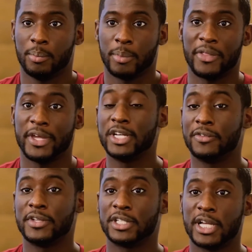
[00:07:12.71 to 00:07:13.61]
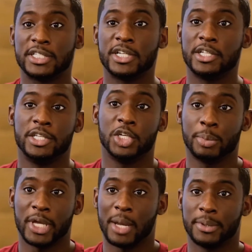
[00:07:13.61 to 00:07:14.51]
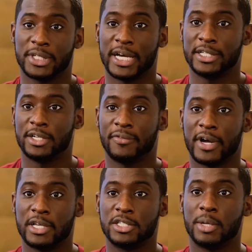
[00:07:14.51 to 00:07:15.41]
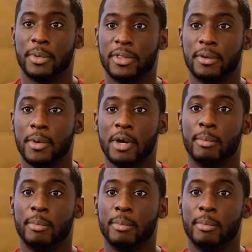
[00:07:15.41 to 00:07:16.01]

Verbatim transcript: By the end of this lesson, you'll be able to identify some of the